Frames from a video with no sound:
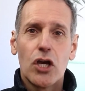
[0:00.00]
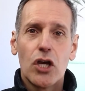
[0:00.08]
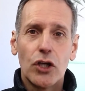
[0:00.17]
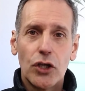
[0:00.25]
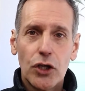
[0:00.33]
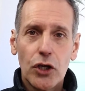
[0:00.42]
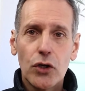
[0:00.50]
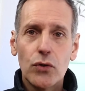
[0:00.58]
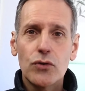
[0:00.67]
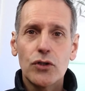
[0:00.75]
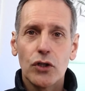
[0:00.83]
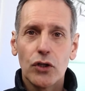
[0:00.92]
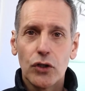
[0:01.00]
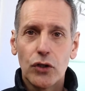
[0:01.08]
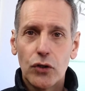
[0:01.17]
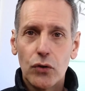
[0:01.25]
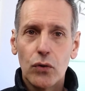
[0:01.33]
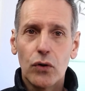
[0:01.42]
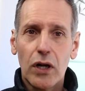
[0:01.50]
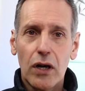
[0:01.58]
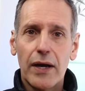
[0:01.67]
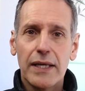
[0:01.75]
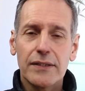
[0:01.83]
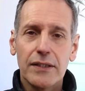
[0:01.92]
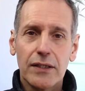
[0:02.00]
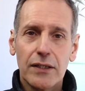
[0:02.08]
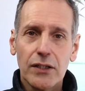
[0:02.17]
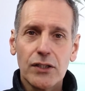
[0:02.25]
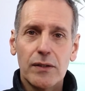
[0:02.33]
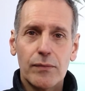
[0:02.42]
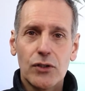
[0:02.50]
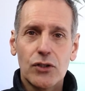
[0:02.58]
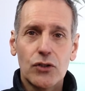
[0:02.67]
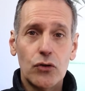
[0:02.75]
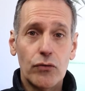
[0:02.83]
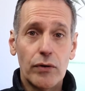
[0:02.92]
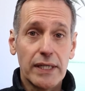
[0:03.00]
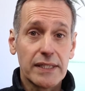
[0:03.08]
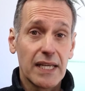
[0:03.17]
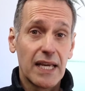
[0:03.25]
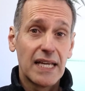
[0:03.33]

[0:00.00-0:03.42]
Use your clients' and customers' stories